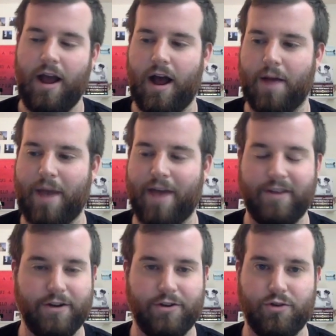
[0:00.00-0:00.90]

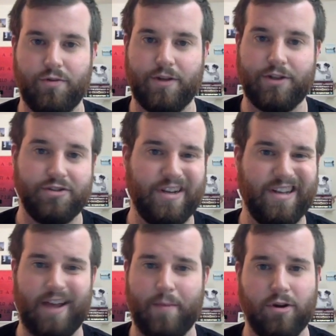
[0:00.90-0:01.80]
having to do with
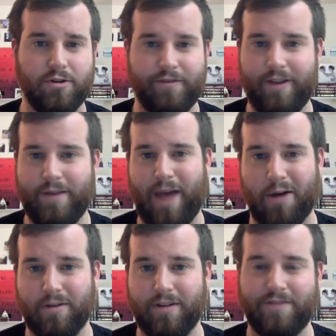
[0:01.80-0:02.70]
strength, hypertrophy,
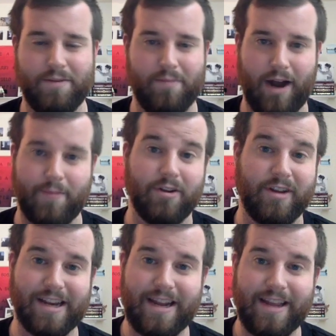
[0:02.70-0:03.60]
powerlifting,
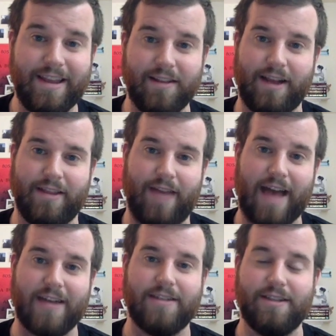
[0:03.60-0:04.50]
bodybuilding, anything like
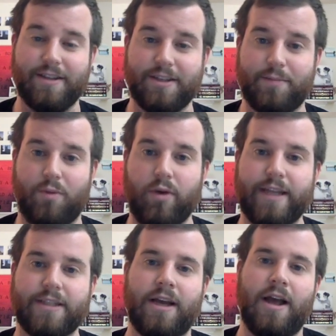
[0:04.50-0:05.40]
that to this point.